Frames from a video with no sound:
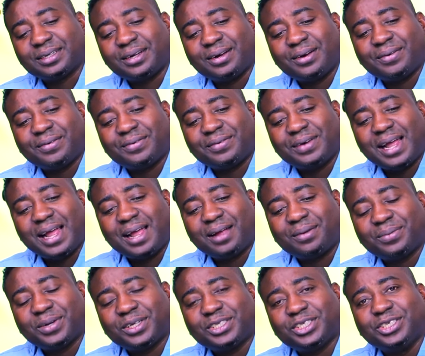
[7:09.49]
All right,
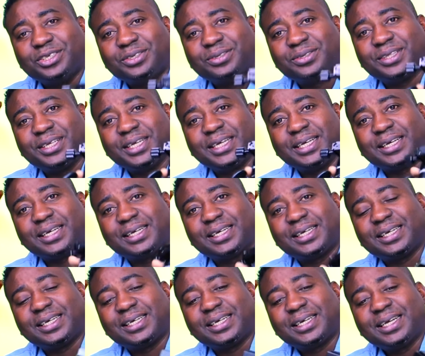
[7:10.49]
what do you think?
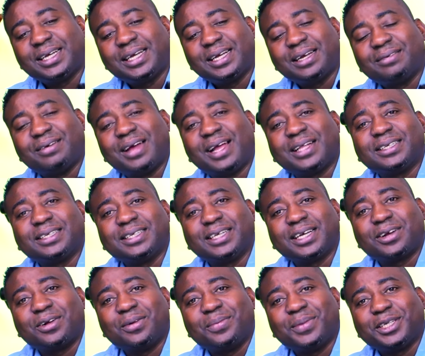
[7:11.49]
Write in the
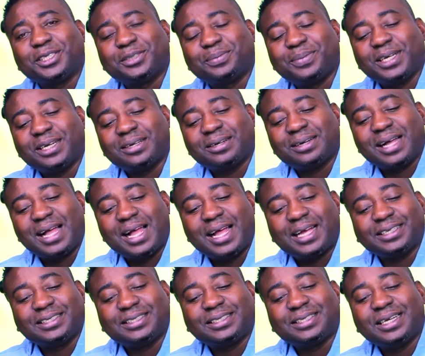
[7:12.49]
comments below,
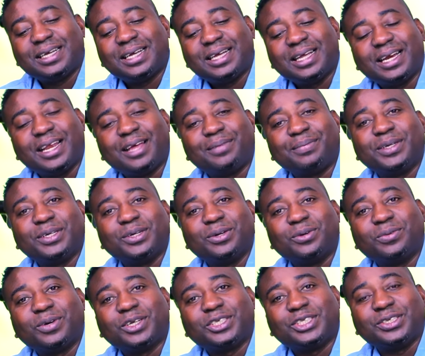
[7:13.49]
guys. Let me know
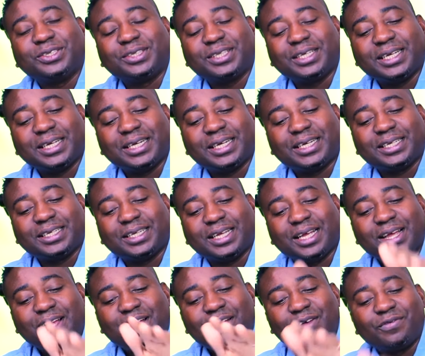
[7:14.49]
what you think.
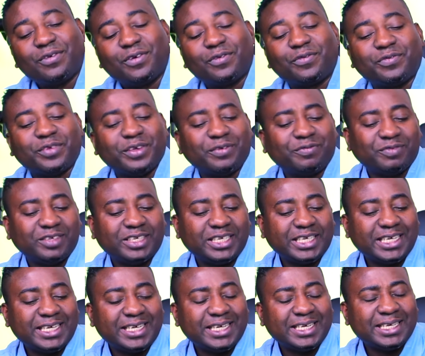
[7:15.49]
For
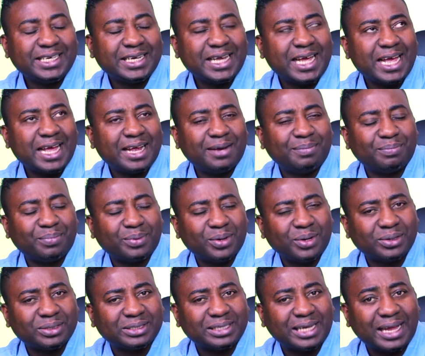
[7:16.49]

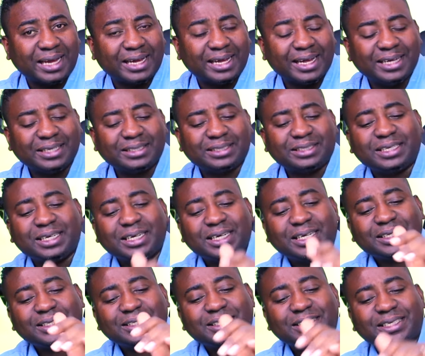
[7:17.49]
$59, I guess,
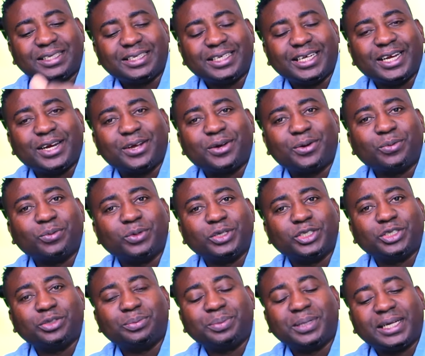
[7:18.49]
you know,
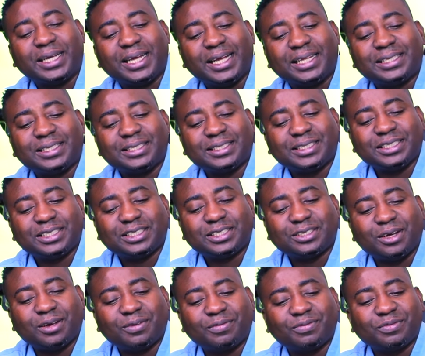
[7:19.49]
would you be getting this
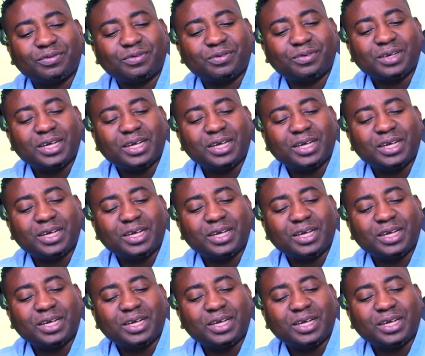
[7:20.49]
stuff?